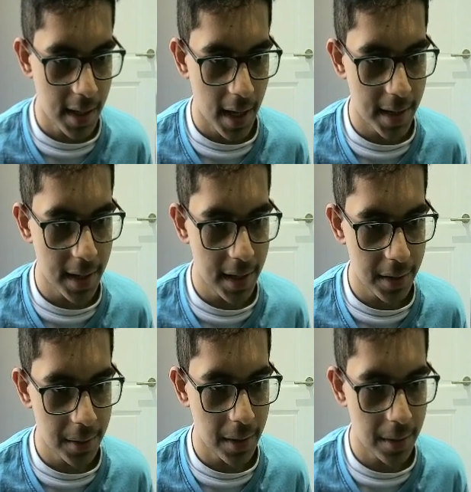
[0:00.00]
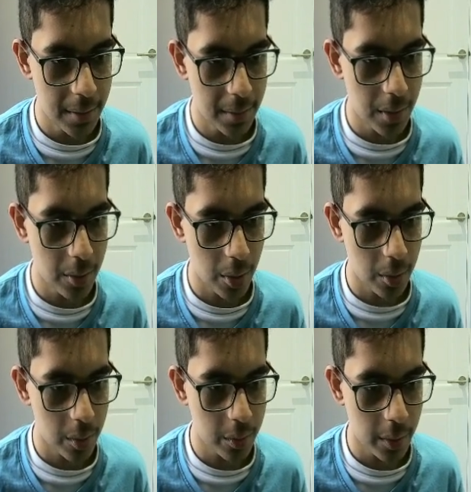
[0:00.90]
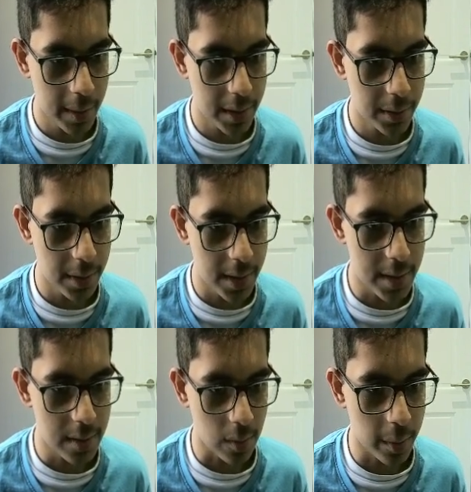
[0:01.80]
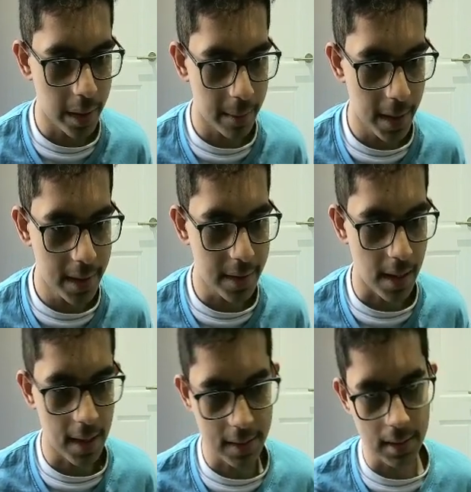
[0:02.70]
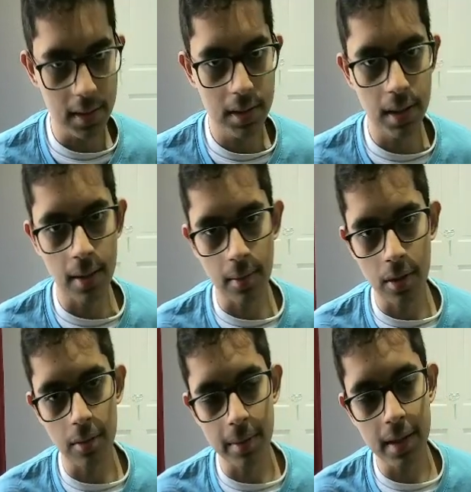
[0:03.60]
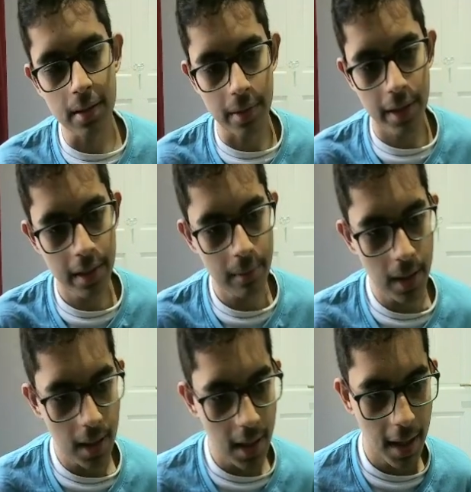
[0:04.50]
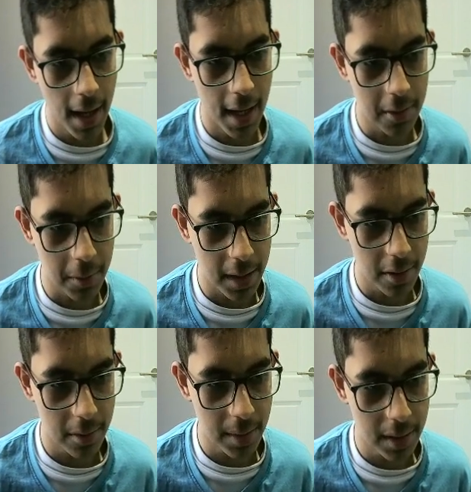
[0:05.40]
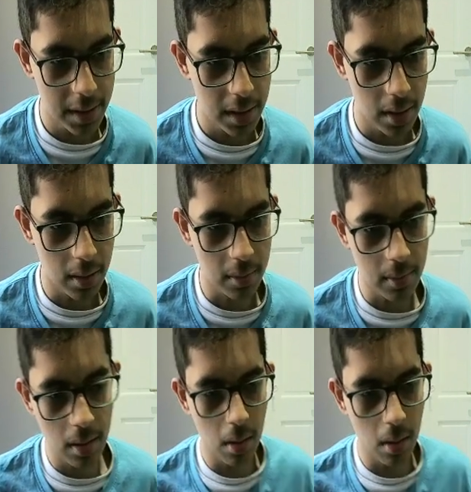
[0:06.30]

And now what we do is we append the letter to our copy array, and we increment the